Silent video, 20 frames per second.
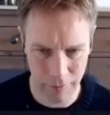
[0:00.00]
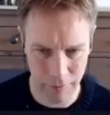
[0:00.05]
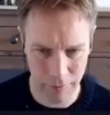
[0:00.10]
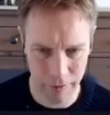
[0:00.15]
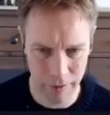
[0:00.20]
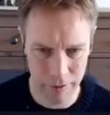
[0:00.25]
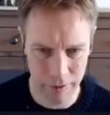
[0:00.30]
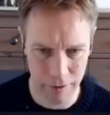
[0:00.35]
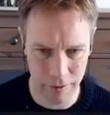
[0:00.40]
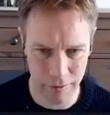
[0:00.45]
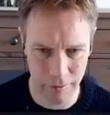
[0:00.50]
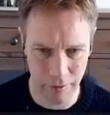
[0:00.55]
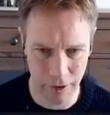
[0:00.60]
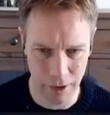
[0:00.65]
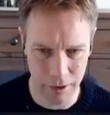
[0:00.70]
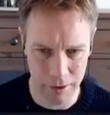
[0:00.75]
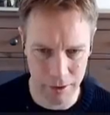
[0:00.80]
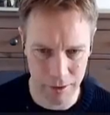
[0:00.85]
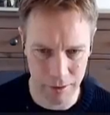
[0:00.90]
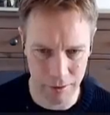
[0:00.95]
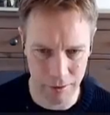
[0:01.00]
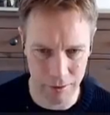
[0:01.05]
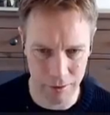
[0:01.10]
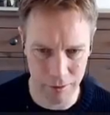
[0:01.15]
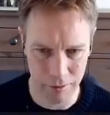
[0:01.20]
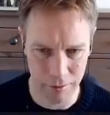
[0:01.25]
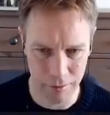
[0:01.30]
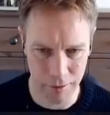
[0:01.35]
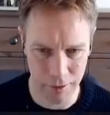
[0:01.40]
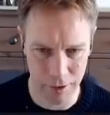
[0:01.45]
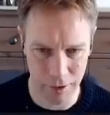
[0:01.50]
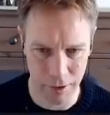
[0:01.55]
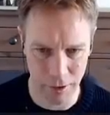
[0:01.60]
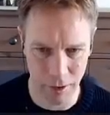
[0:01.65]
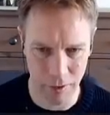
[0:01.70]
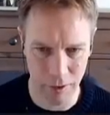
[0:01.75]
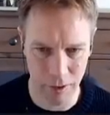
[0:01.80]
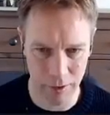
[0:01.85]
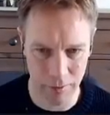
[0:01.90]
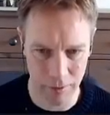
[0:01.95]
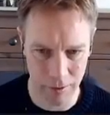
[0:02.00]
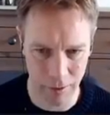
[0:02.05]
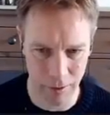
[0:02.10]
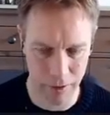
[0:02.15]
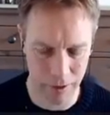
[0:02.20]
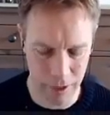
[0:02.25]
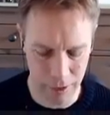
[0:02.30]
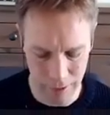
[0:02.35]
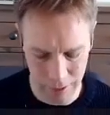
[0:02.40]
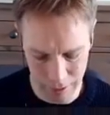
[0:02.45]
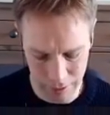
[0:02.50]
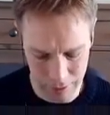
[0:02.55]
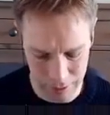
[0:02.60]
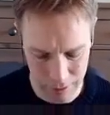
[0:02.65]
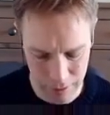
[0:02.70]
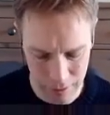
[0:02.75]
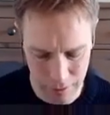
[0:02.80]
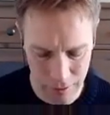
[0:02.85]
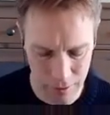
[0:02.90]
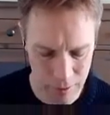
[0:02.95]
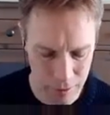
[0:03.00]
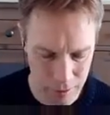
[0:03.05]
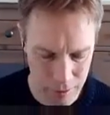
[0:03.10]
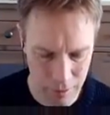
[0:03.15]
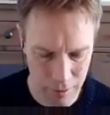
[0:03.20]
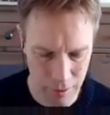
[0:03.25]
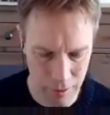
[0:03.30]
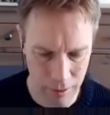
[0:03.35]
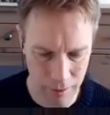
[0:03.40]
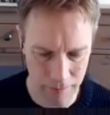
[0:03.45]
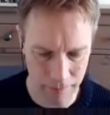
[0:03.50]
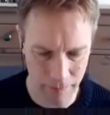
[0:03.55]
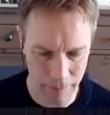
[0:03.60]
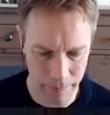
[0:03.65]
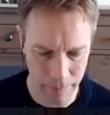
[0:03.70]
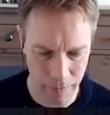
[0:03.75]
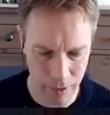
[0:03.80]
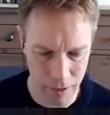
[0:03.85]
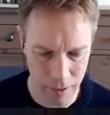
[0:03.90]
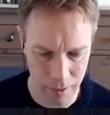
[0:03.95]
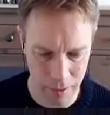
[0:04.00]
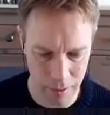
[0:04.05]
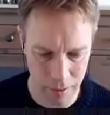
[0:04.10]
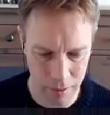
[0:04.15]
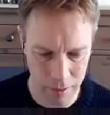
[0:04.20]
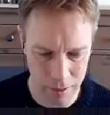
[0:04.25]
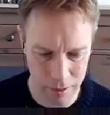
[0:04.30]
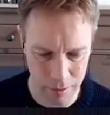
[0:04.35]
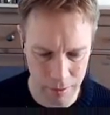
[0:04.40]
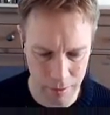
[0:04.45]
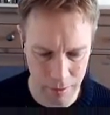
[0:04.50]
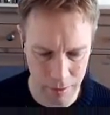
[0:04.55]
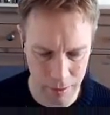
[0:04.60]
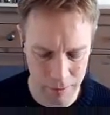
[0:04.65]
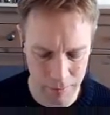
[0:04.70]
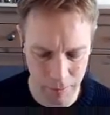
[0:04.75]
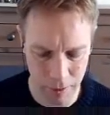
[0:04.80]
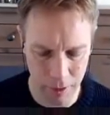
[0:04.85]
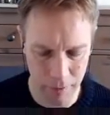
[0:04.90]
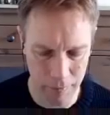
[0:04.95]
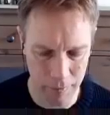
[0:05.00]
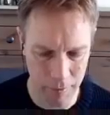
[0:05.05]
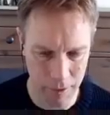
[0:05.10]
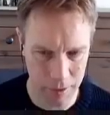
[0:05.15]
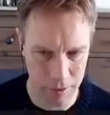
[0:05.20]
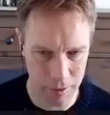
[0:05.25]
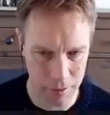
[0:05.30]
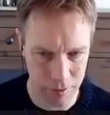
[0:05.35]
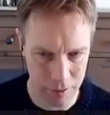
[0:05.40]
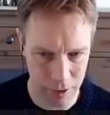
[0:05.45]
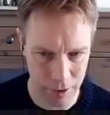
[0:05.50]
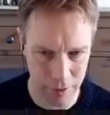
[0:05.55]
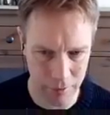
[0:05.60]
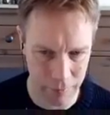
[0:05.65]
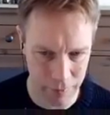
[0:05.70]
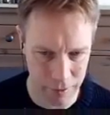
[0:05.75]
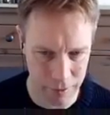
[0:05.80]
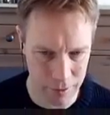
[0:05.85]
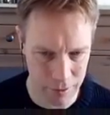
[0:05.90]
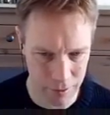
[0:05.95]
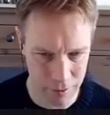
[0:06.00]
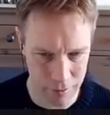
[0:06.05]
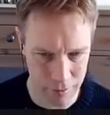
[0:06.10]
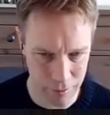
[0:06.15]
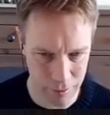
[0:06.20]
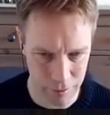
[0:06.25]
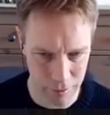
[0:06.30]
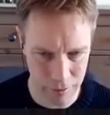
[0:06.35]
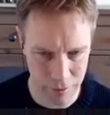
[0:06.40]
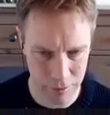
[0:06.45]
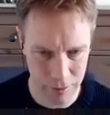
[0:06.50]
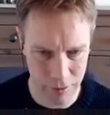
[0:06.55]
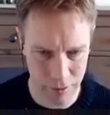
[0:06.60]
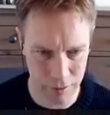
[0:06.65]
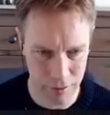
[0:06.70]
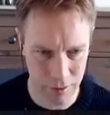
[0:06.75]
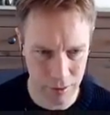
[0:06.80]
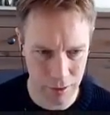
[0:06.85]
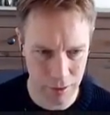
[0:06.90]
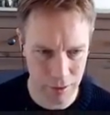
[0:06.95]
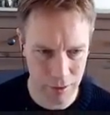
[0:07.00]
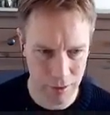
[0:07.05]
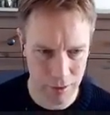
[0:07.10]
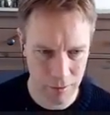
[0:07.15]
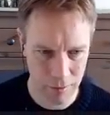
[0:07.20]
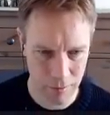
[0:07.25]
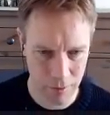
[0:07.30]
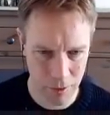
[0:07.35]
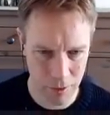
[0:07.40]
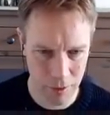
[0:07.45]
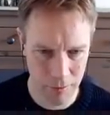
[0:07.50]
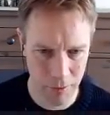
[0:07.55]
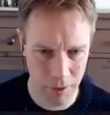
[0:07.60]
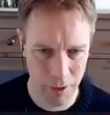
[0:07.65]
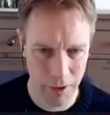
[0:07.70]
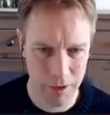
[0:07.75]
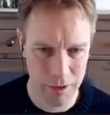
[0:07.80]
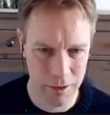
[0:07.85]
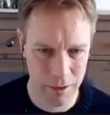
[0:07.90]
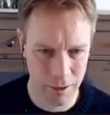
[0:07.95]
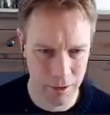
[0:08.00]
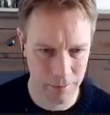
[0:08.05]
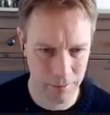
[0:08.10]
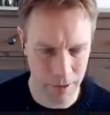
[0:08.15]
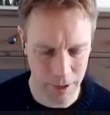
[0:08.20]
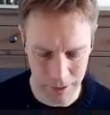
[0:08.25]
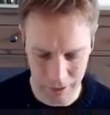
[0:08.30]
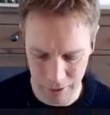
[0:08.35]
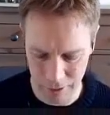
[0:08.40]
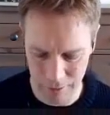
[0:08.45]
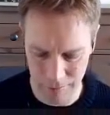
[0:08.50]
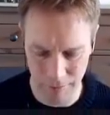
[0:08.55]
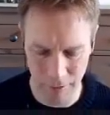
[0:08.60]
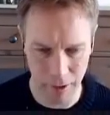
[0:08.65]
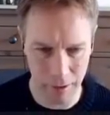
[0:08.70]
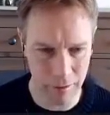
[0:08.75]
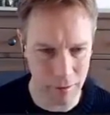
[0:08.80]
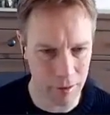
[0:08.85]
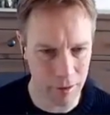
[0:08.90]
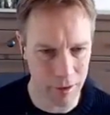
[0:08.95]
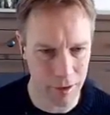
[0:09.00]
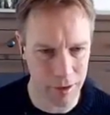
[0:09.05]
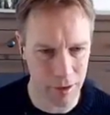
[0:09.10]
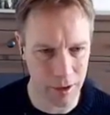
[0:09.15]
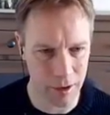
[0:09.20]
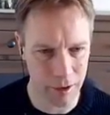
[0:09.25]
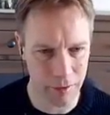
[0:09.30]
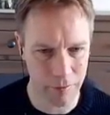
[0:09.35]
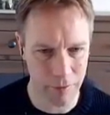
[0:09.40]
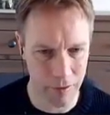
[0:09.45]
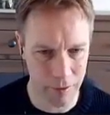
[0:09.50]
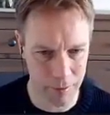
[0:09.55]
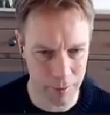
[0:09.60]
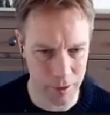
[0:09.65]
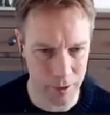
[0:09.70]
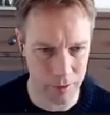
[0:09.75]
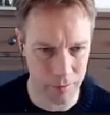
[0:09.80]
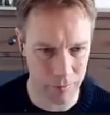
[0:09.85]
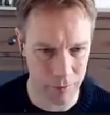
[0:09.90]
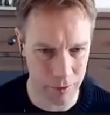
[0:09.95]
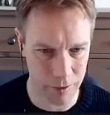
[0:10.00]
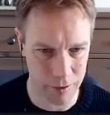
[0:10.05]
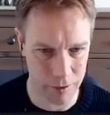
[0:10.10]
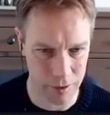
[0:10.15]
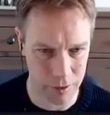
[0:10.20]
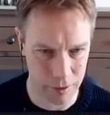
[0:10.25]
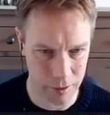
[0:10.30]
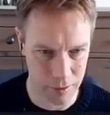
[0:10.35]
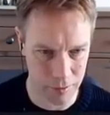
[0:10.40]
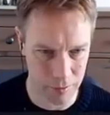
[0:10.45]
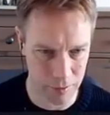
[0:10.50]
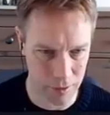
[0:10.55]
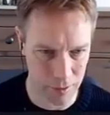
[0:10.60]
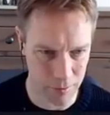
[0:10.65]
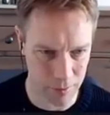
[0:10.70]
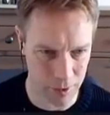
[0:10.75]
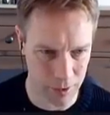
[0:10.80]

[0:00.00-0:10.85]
clause, it would be only hit this part of the match clause if this is true. So putting it inside a matches macro like that, I find a bit confusing. I'd rather break it out like that.